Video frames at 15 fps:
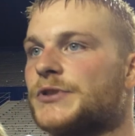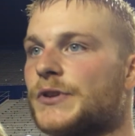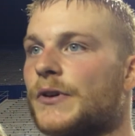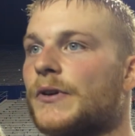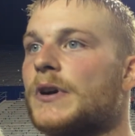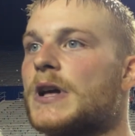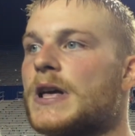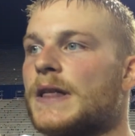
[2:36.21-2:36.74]

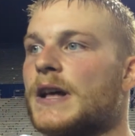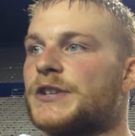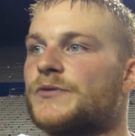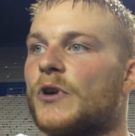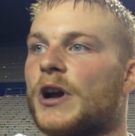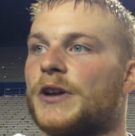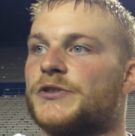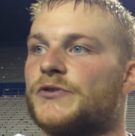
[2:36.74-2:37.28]
So that's
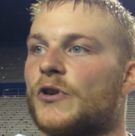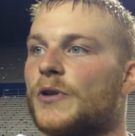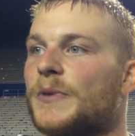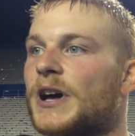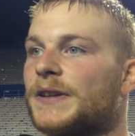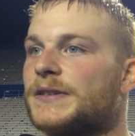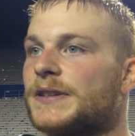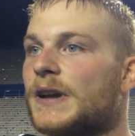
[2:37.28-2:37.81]
what I enjoy
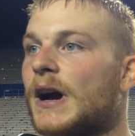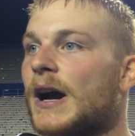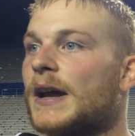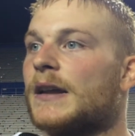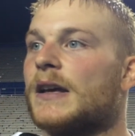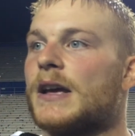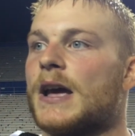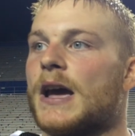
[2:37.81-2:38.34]
about
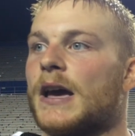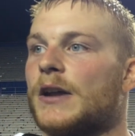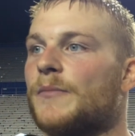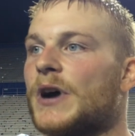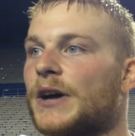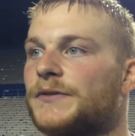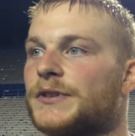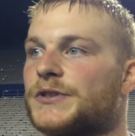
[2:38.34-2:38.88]
tonight and
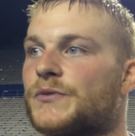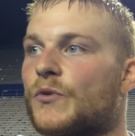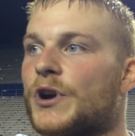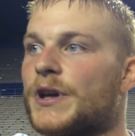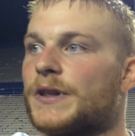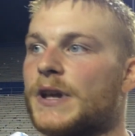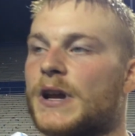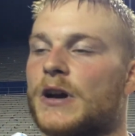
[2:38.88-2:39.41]
about this
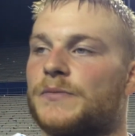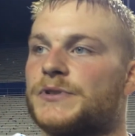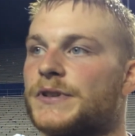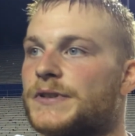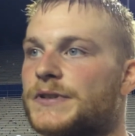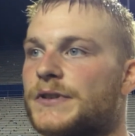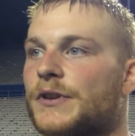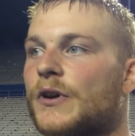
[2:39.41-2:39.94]
win that helps
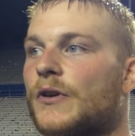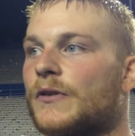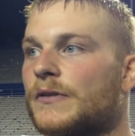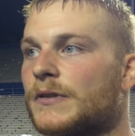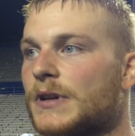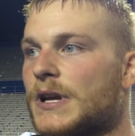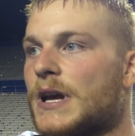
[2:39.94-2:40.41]
us, you know,